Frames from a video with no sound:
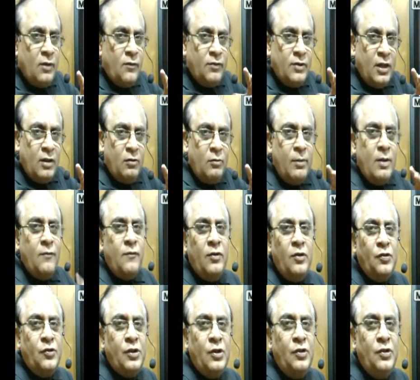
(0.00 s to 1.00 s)
there will be a
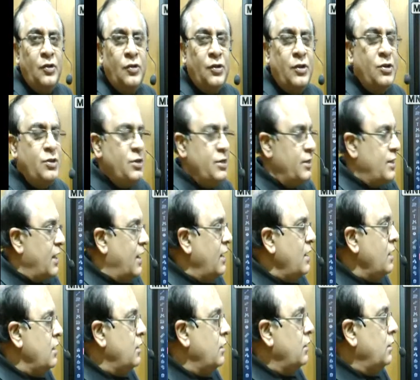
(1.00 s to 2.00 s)
first resistance in that,